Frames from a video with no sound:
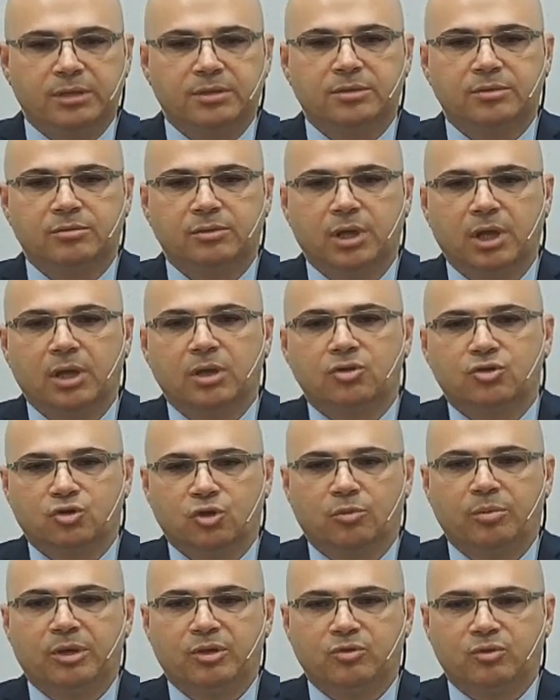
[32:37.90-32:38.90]
I'm going to ask the
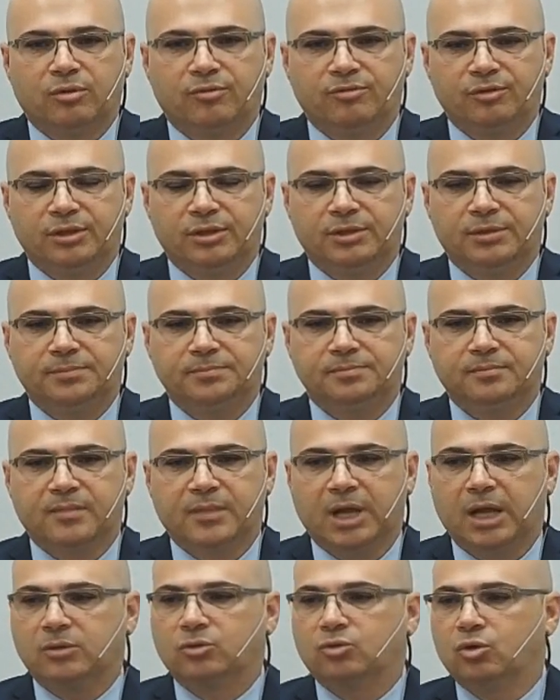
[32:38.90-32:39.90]
Lord to confirm His
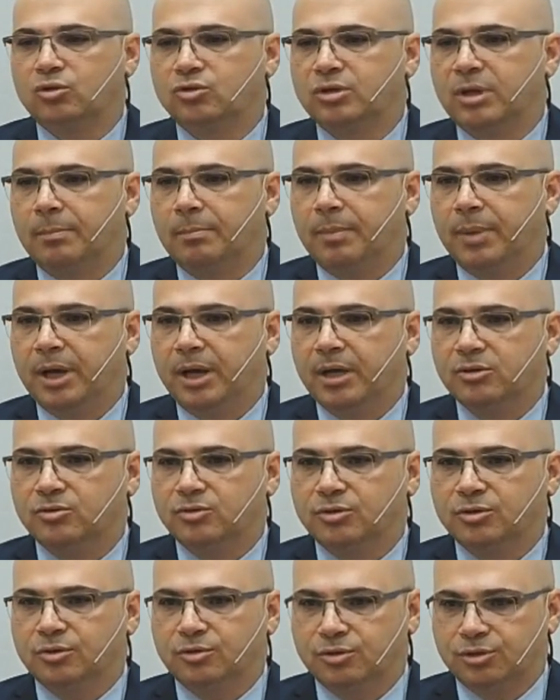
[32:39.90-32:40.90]
blessing upon your life
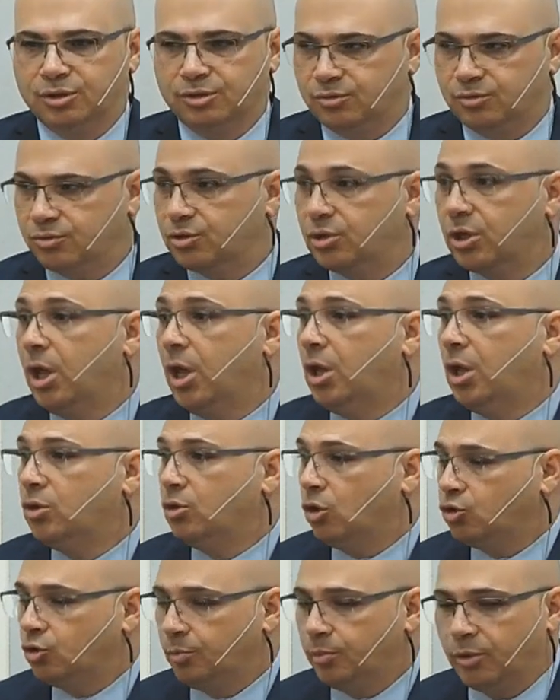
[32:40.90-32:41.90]
and to all the peace of
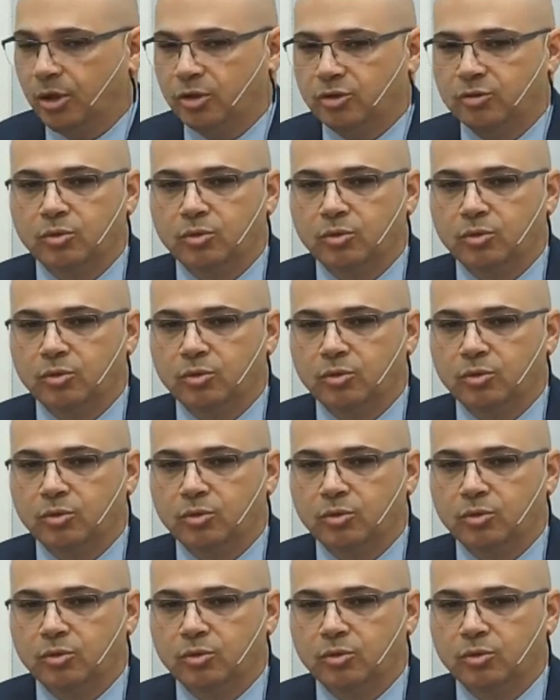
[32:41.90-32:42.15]
the Lord.